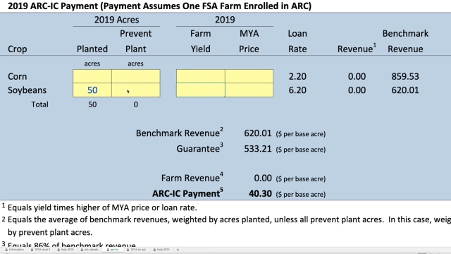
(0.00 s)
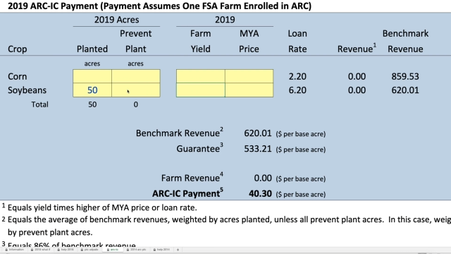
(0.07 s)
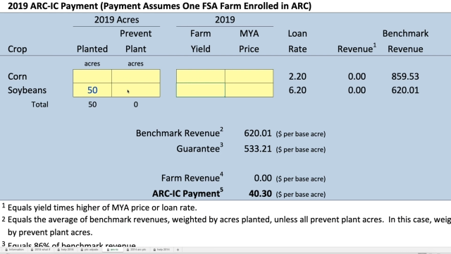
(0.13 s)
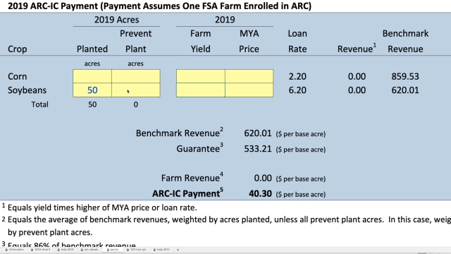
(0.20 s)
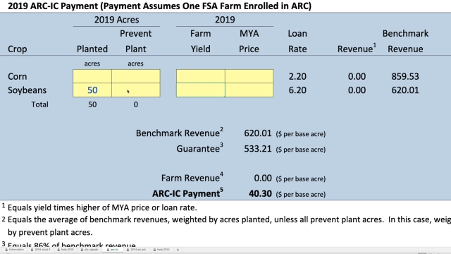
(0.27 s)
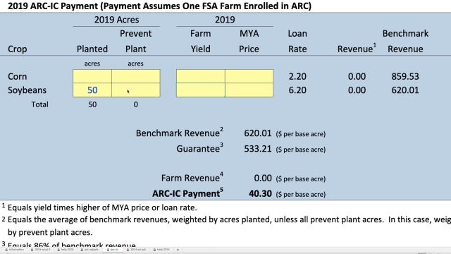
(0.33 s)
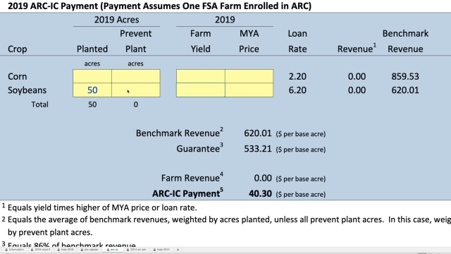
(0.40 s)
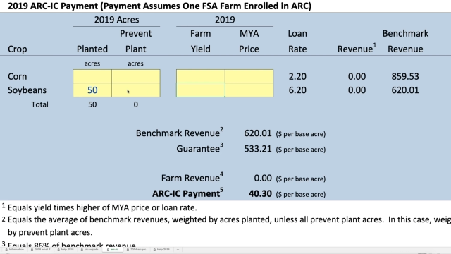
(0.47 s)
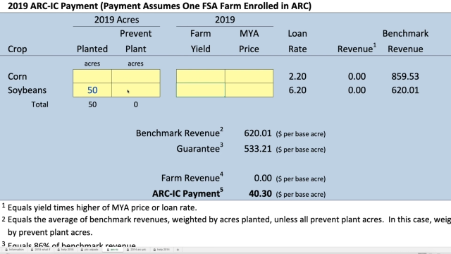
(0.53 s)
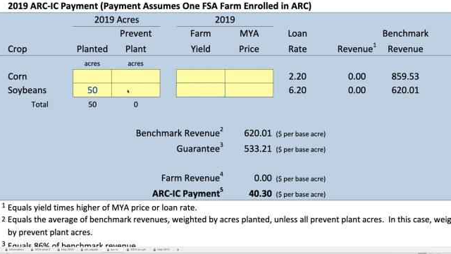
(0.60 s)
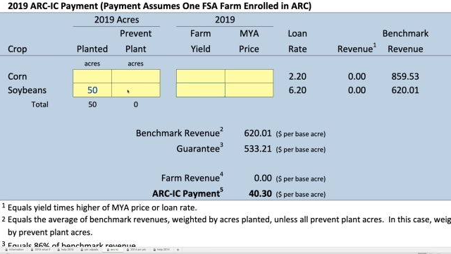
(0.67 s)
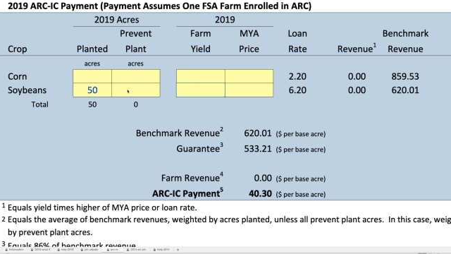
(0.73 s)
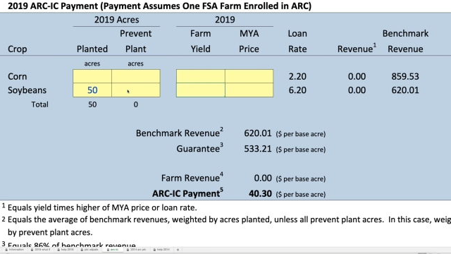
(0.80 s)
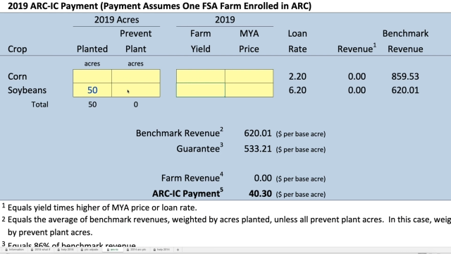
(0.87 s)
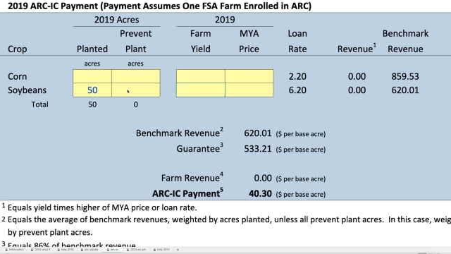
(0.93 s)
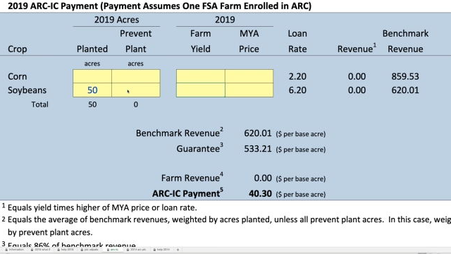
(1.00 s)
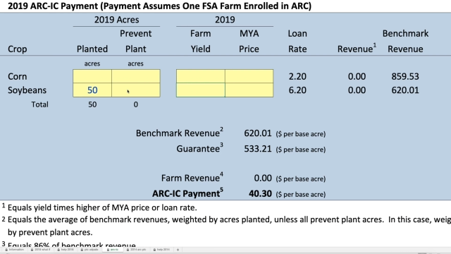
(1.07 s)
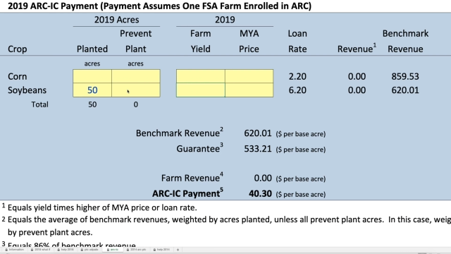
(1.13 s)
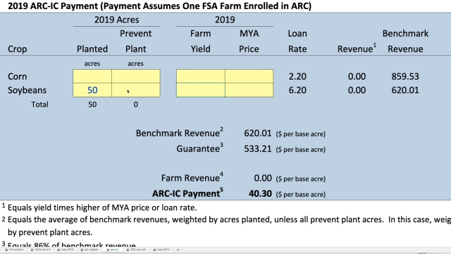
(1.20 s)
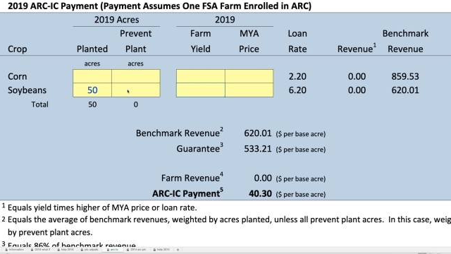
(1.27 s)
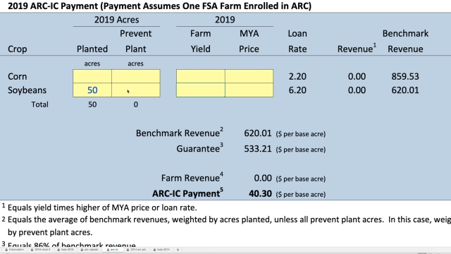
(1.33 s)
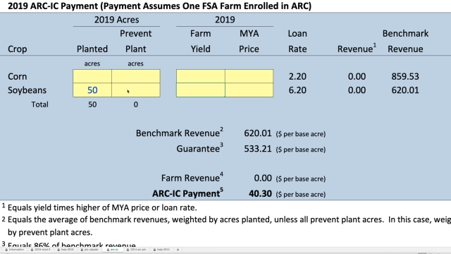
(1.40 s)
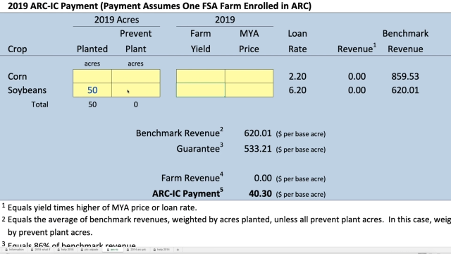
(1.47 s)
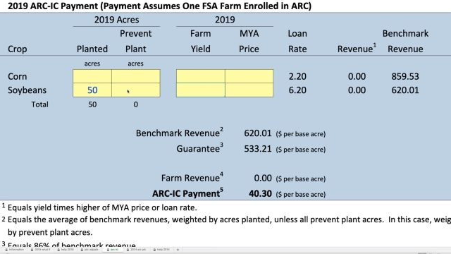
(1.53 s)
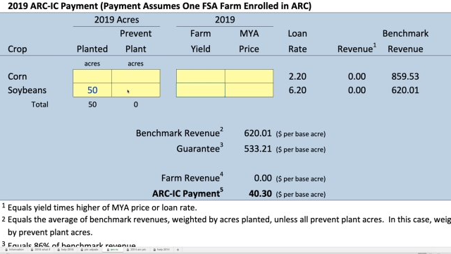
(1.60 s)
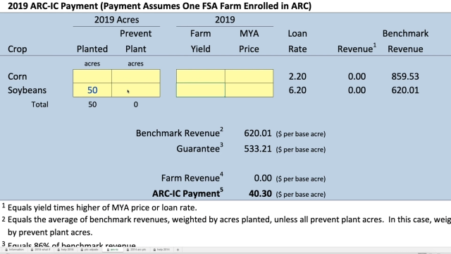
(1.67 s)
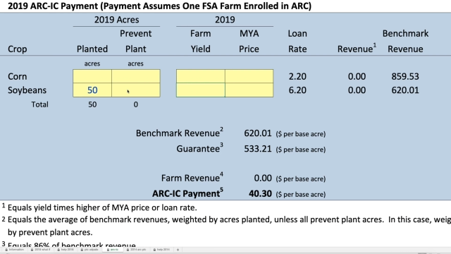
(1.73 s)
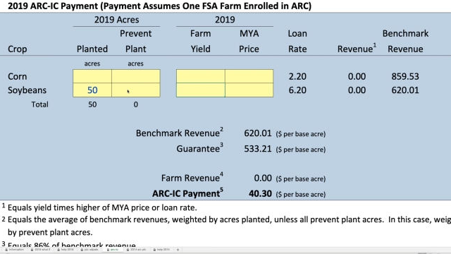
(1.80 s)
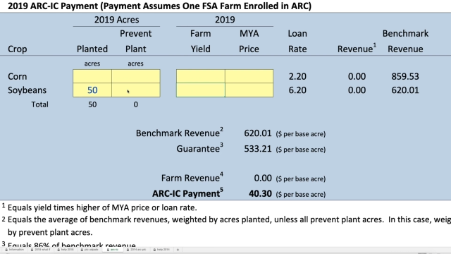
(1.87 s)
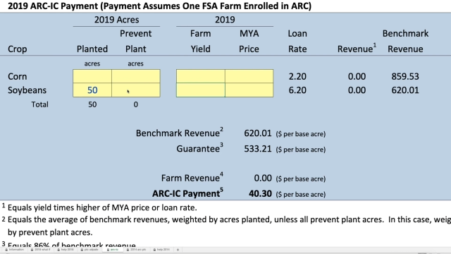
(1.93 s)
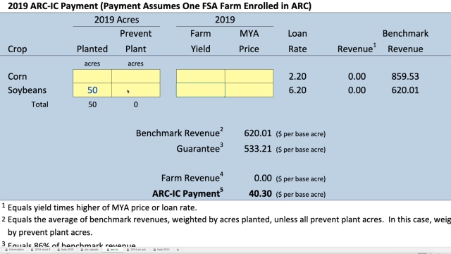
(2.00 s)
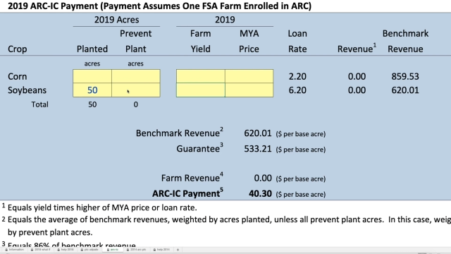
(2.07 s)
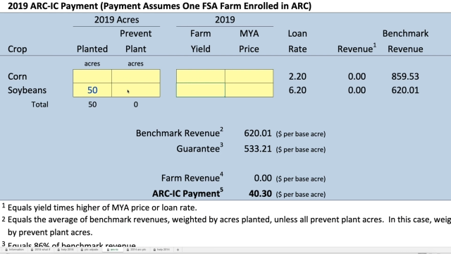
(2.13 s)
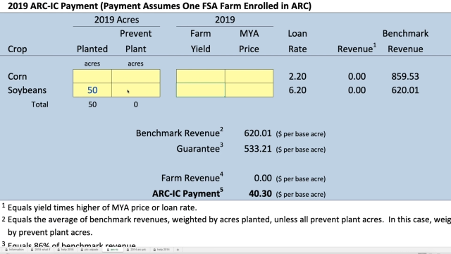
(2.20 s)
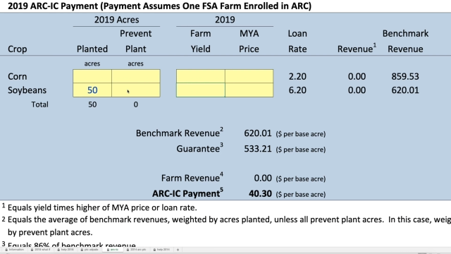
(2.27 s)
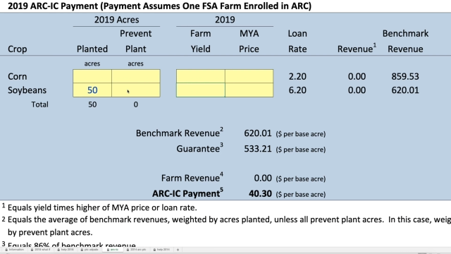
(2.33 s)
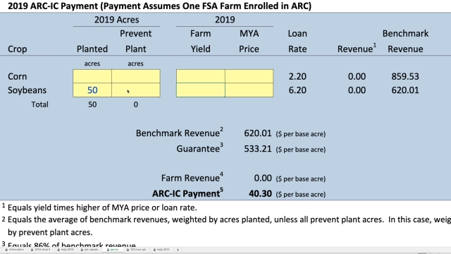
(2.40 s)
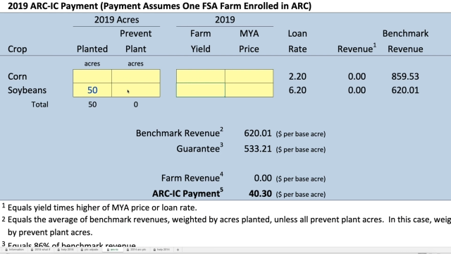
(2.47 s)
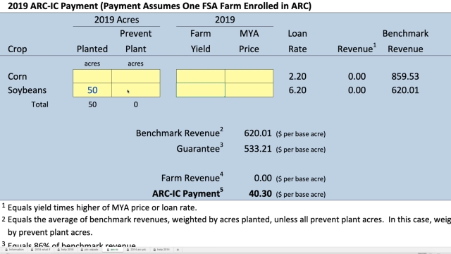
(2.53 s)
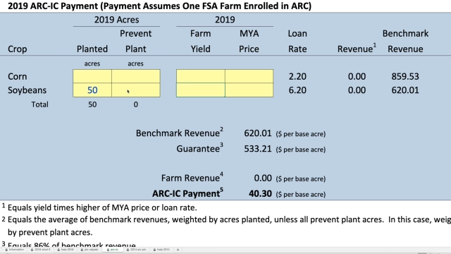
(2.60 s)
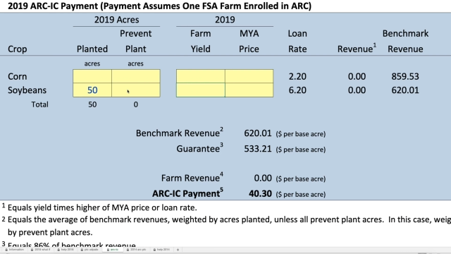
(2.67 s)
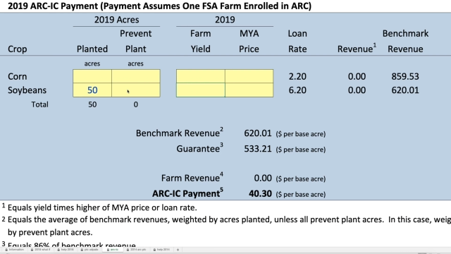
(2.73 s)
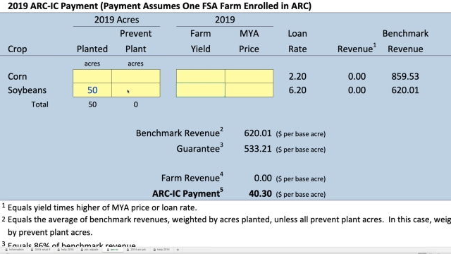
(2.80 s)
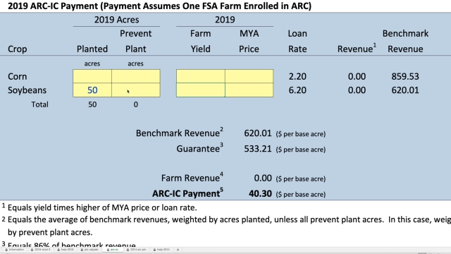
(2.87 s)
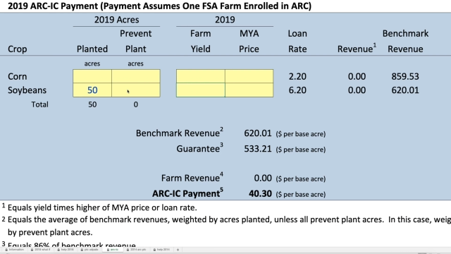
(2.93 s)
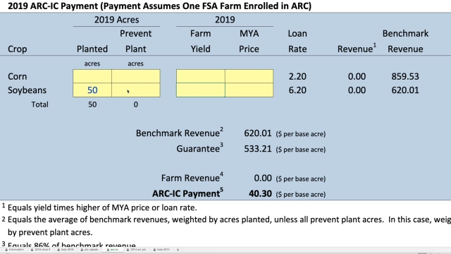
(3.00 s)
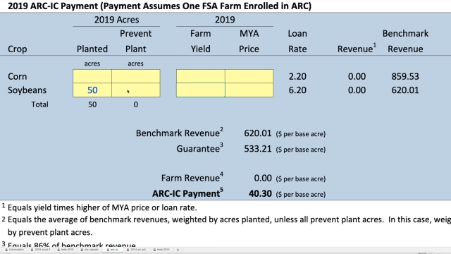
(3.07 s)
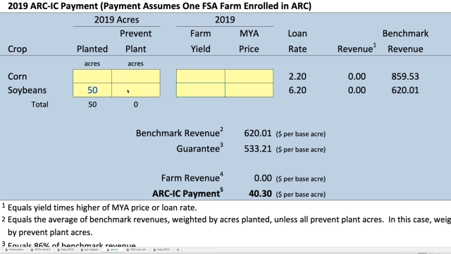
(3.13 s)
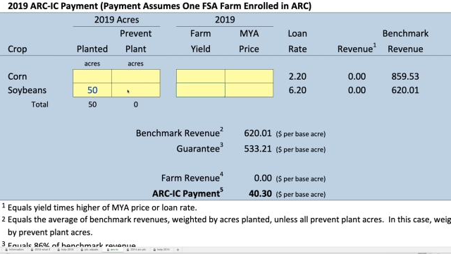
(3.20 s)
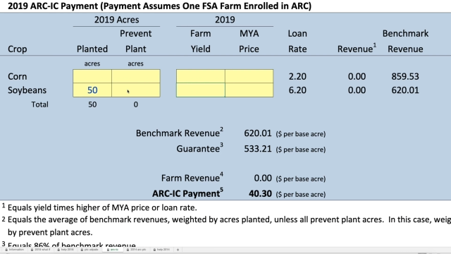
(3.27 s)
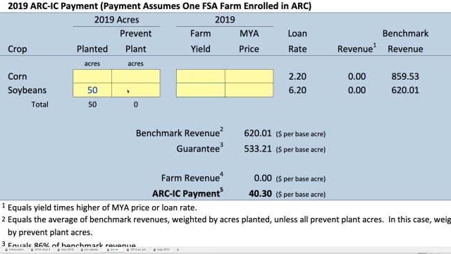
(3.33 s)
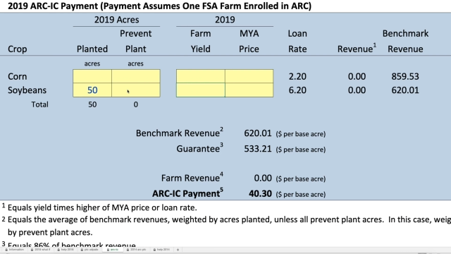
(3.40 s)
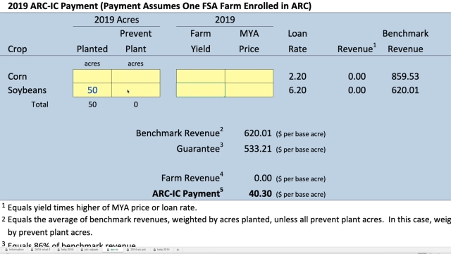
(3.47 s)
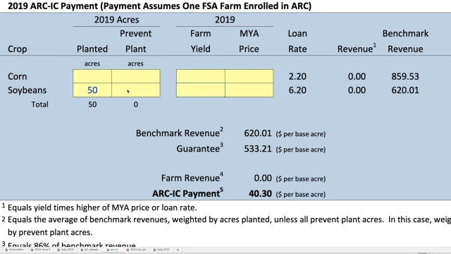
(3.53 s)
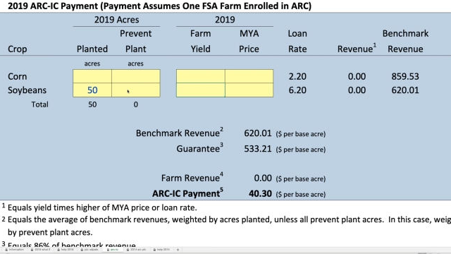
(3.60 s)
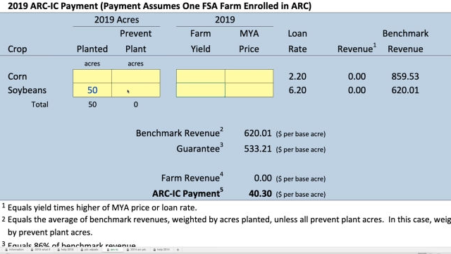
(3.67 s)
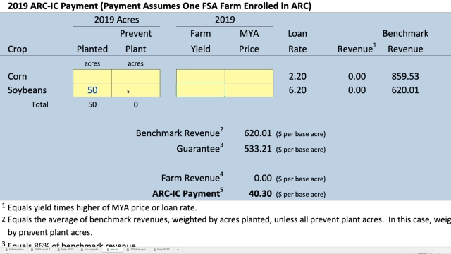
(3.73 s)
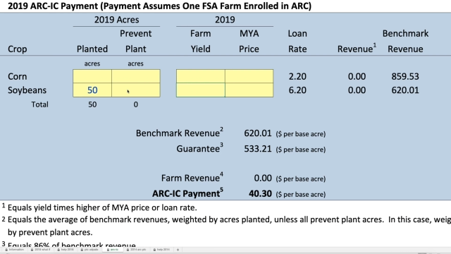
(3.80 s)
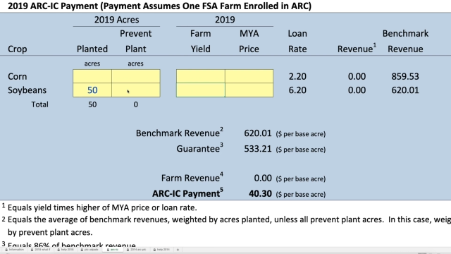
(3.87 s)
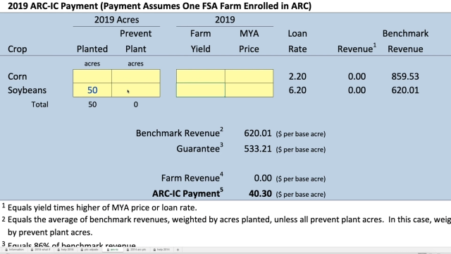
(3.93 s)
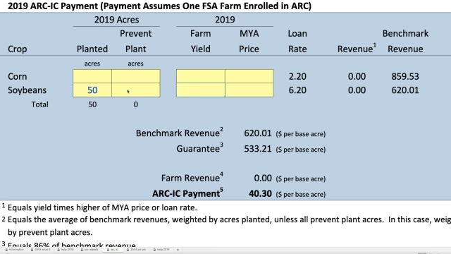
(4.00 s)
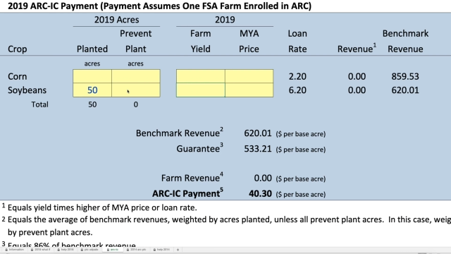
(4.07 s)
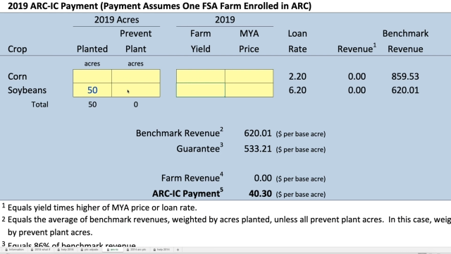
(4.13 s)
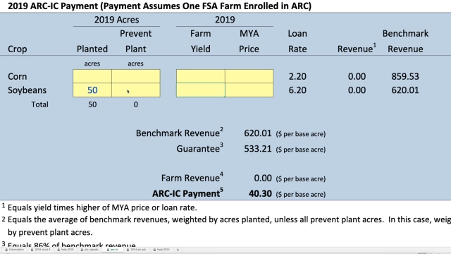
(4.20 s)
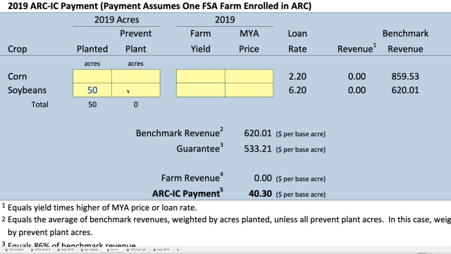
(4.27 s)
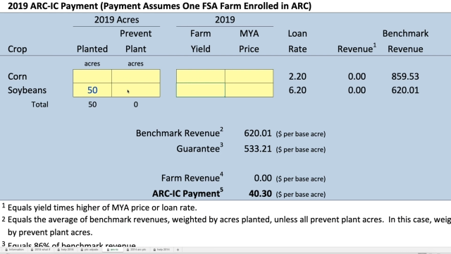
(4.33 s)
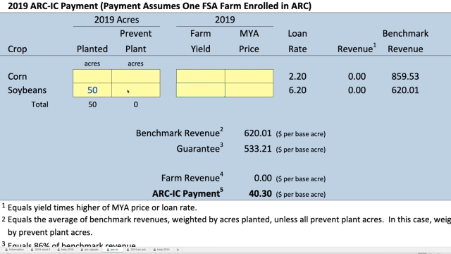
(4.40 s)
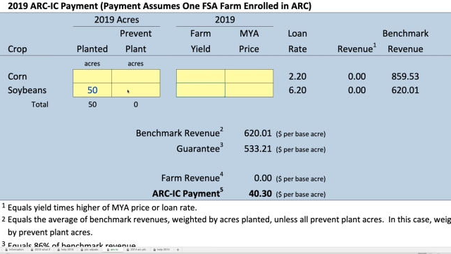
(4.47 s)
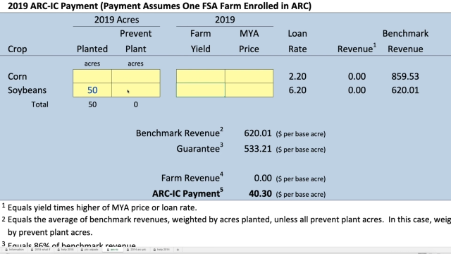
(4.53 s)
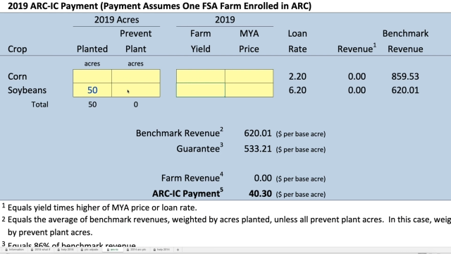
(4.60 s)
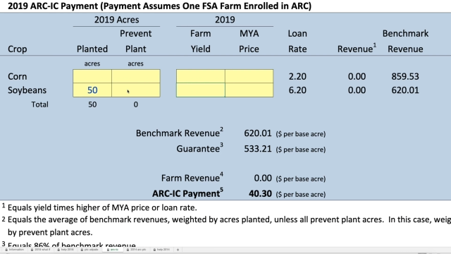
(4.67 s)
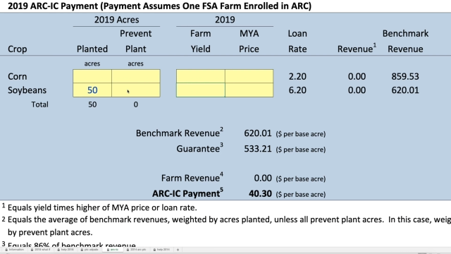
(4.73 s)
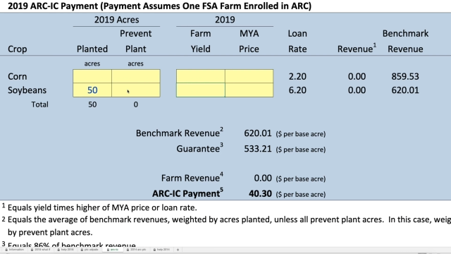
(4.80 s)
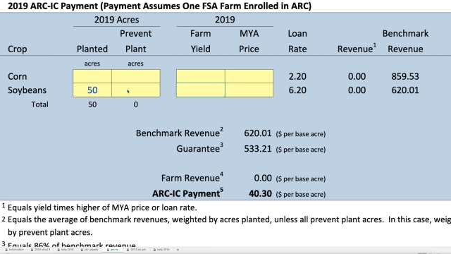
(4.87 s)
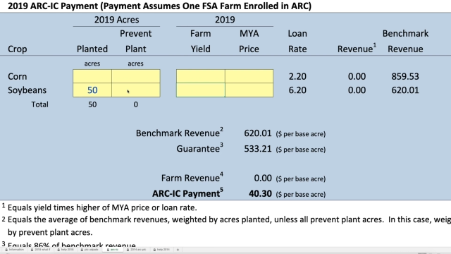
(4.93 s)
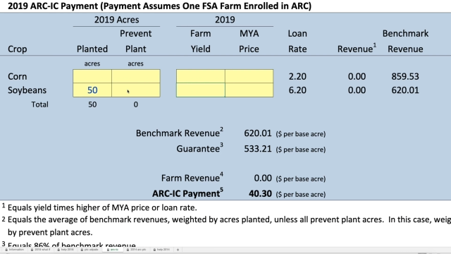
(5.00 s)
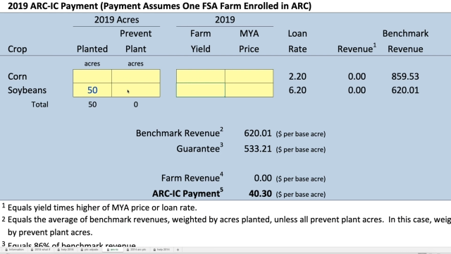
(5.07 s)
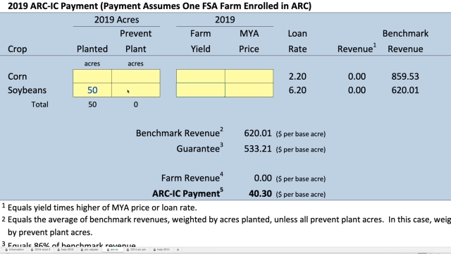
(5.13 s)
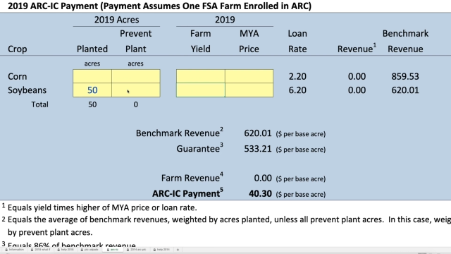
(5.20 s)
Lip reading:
[unreadable: no face in view]